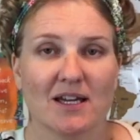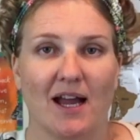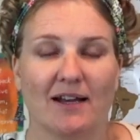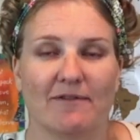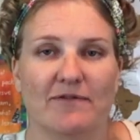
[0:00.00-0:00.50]

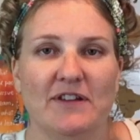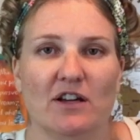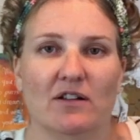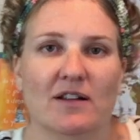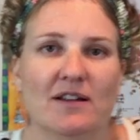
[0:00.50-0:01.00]
kind of
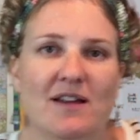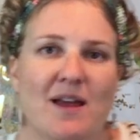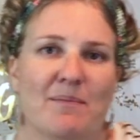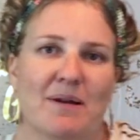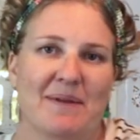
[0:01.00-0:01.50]
feel,
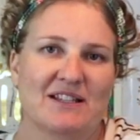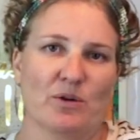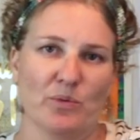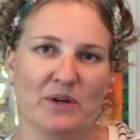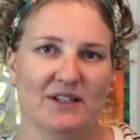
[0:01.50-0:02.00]
but it makes
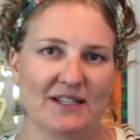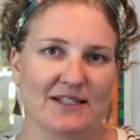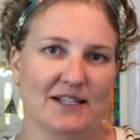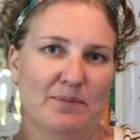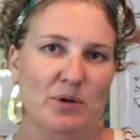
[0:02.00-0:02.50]
it real
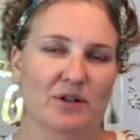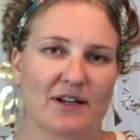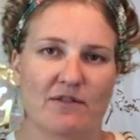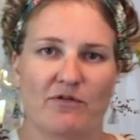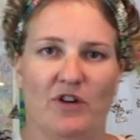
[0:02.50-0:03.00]
easy to pull
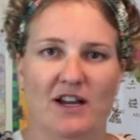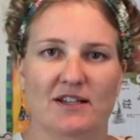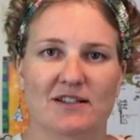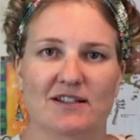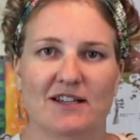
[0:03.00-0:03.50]
it in front,
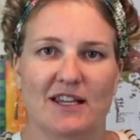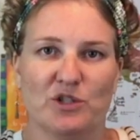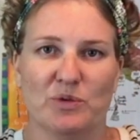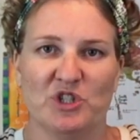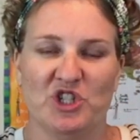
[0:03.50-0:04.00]

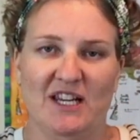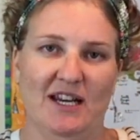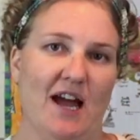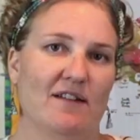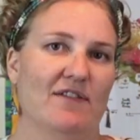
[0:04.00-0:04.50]
get what you
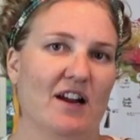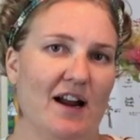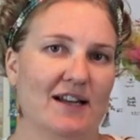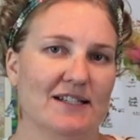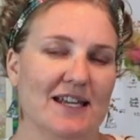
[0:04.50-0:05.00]
need out of there,
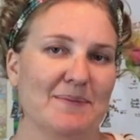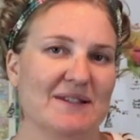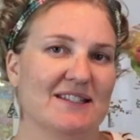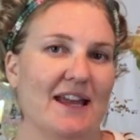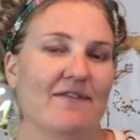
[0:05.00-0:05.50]
and to keep
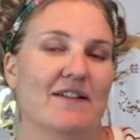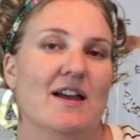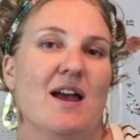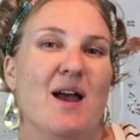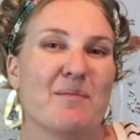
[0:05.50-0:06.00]
it
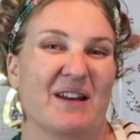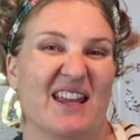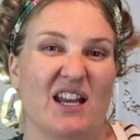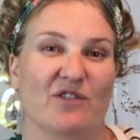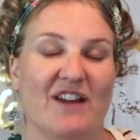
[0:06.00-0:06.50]
safe. But
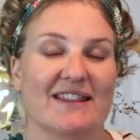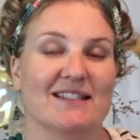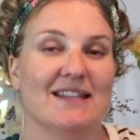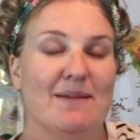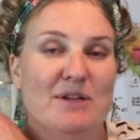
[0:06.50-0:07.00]
again, you've got the
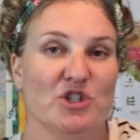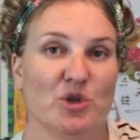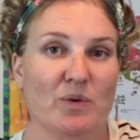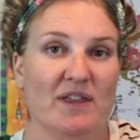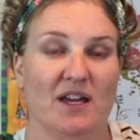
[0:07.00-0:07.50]
same
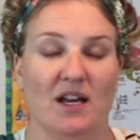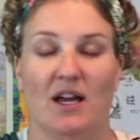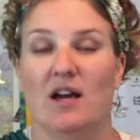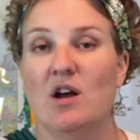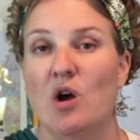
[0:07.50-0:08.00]
issue with it
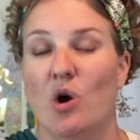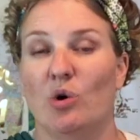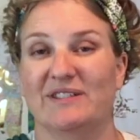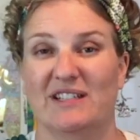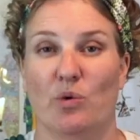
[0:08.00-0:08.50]

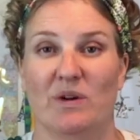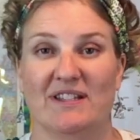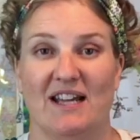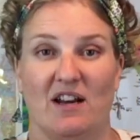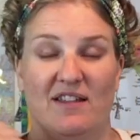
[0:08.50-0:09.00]
holding to one
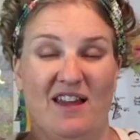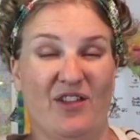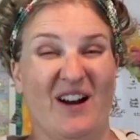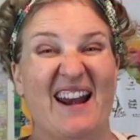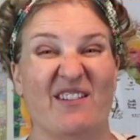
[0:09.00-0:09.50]
side or the
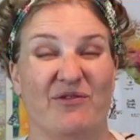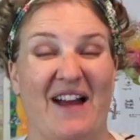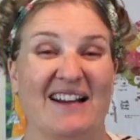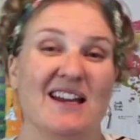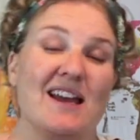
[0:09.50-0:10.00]
other, and in
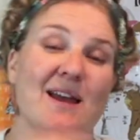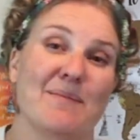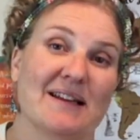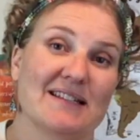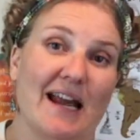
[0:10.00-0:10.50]
fact, it
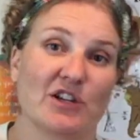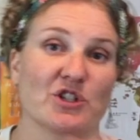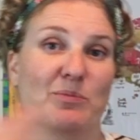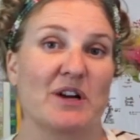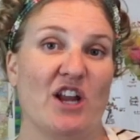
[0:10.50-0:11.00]
makes it
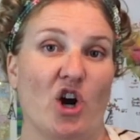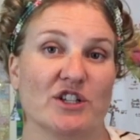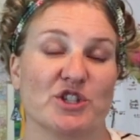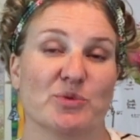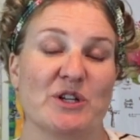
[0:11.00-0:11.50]
actually pretty
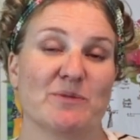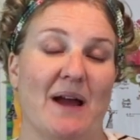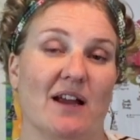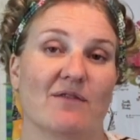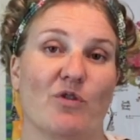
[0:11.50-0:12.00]
hard to switch
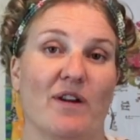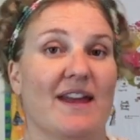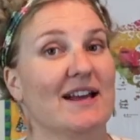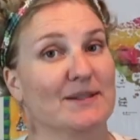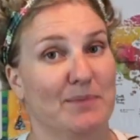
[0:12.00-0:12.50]
back and forth
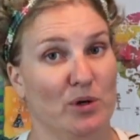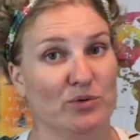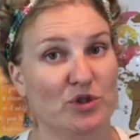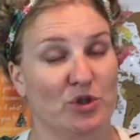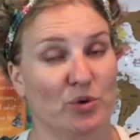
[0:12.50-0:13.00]
as
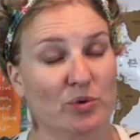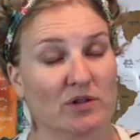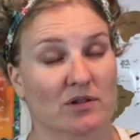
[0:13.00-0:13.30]
opposed to